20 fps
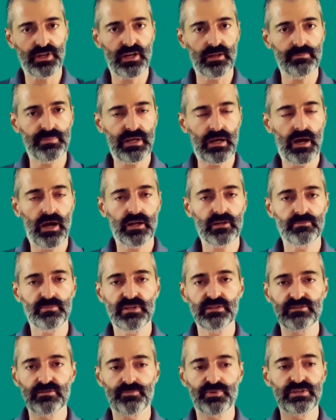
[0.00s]
at behind me
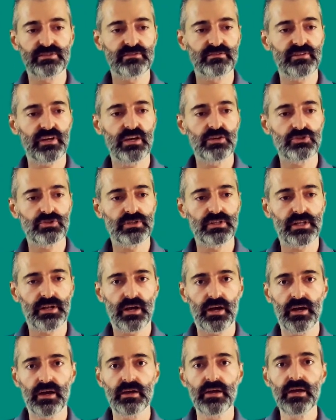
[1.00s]
is a presentation that
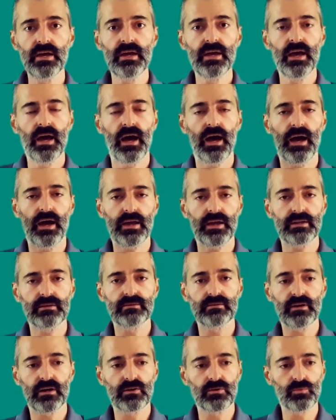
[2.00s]
I had
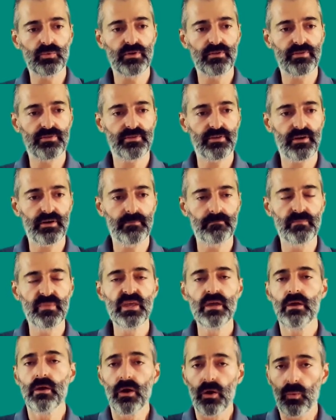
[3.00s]
done with
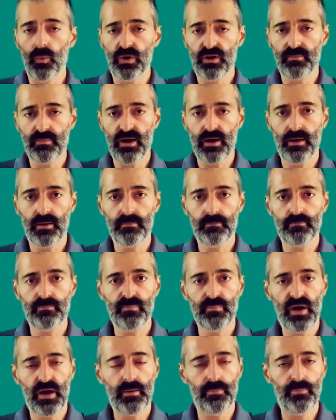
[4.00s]
one of my
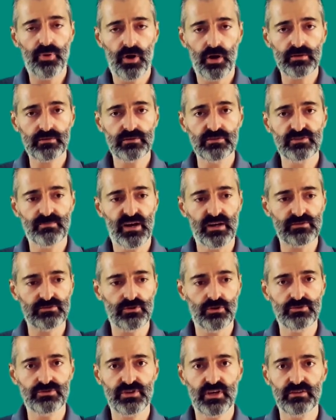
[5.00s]
partners, my
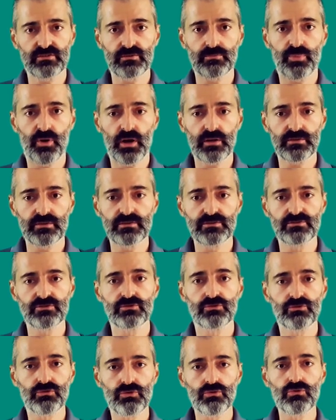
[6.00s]
associated partners,
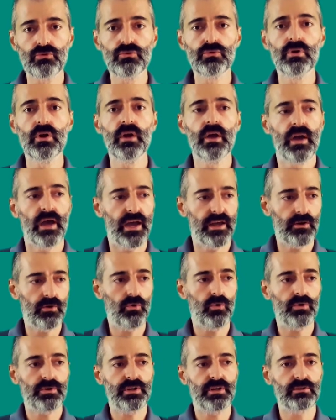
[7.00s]
to an
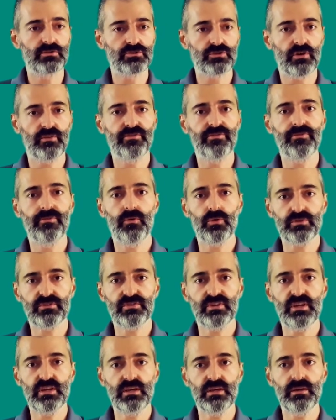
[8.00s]
audience of
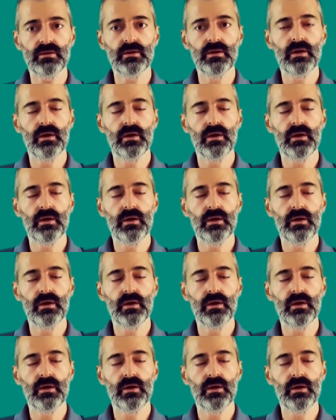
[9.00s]
40